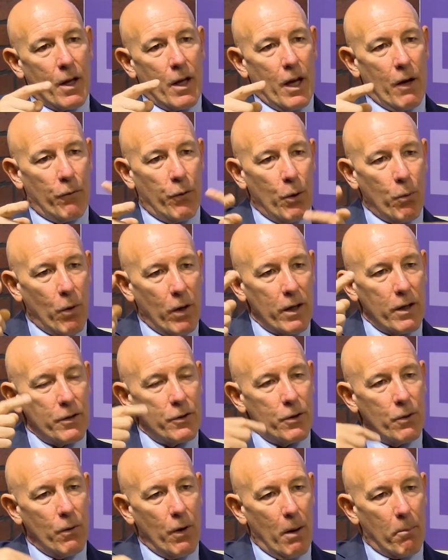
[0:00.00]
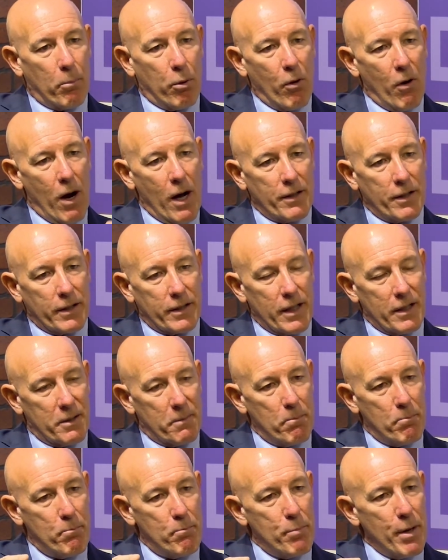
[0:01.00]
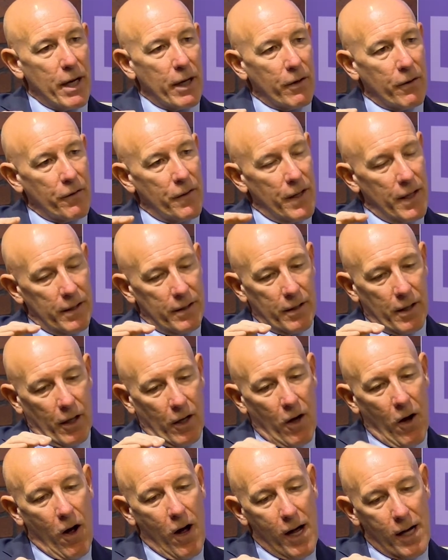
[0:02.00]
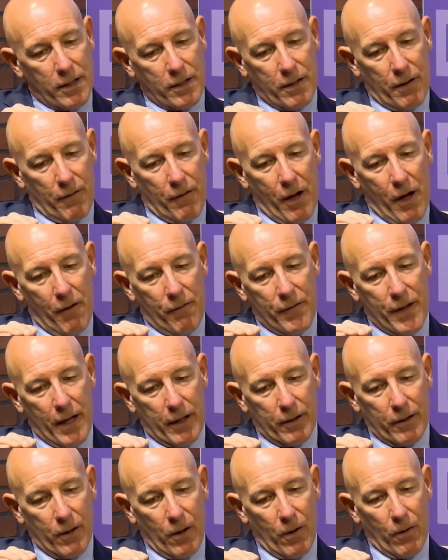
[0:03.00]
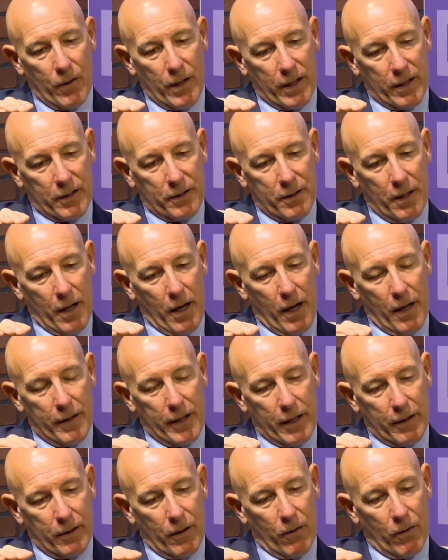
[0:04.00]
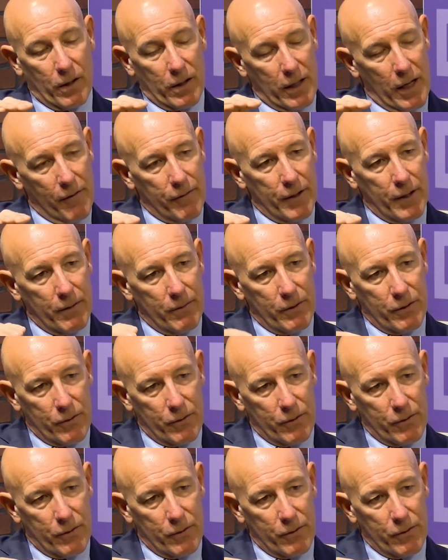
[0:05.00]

If we want to do a project that's bigger than the cost of that current levy,